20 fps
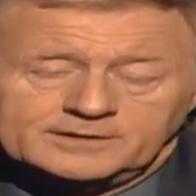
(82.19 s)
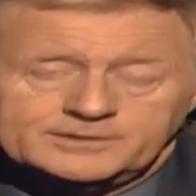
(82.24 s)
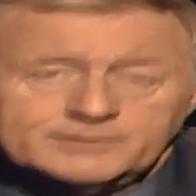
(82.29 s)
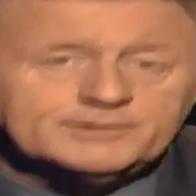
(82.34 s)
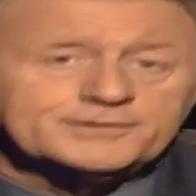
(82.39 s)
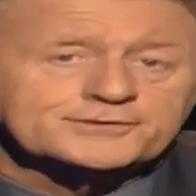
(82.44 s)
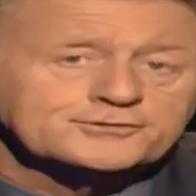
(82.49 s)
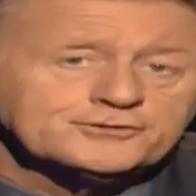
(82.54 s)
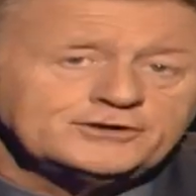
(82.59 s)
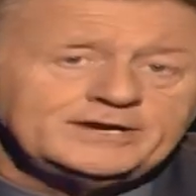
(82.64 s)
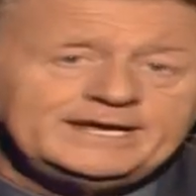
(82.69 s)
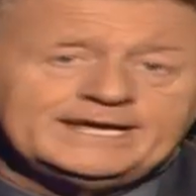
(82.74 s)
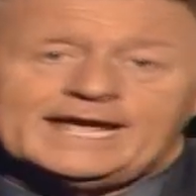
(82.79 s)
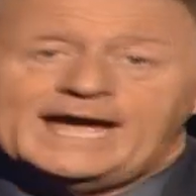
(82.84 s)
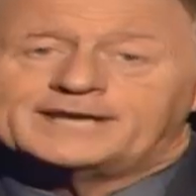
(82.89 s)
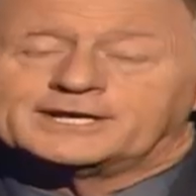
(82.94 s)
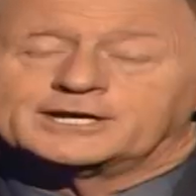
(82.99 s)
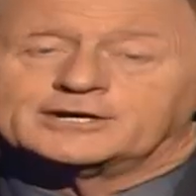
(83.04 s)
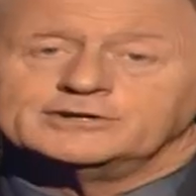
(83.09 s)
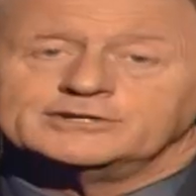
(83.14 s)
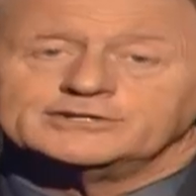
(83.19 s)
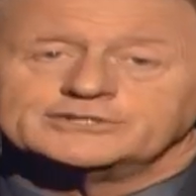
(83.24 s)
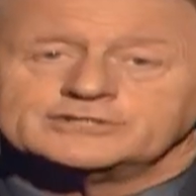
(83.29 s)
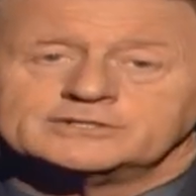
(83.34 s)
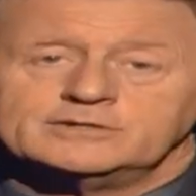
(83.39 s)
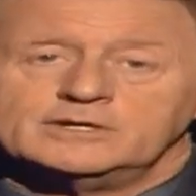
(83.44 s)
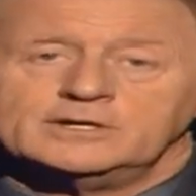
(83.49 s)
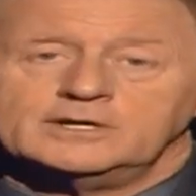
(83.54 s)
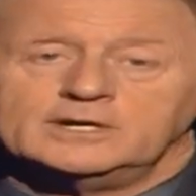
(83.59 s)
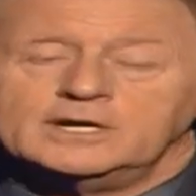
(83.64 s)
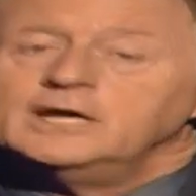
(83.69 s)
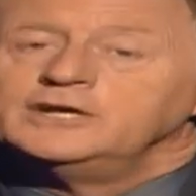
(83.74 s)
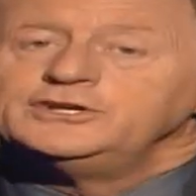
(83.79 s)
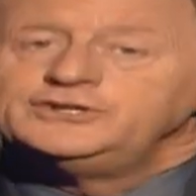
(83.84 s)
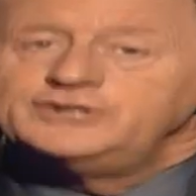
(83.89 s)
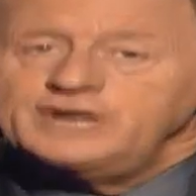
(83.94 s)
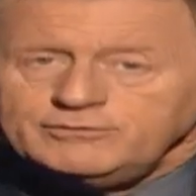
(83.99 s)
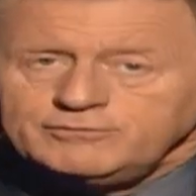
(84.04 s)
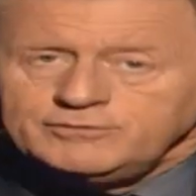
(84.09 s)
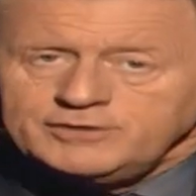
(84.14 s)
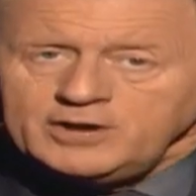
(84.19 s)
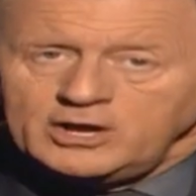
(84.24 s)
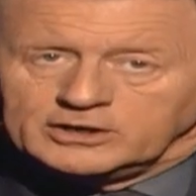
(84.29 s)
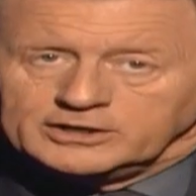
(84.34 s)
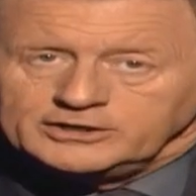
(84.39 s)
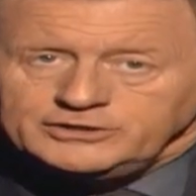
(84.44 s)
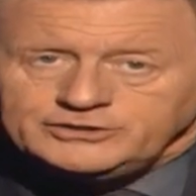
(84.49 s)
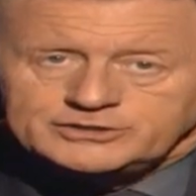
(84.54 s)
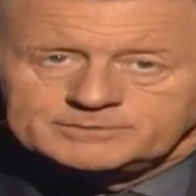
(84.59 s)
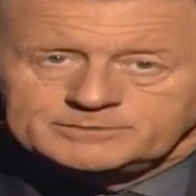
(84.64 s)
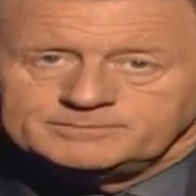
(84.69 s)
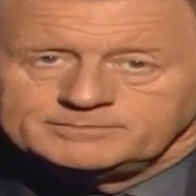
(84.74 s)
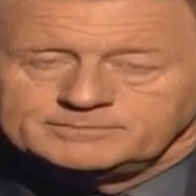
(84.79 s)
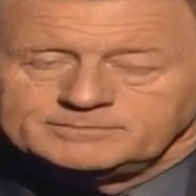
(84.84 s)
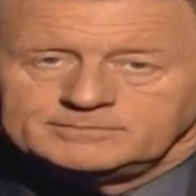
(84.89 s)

There are three categories general knowledge,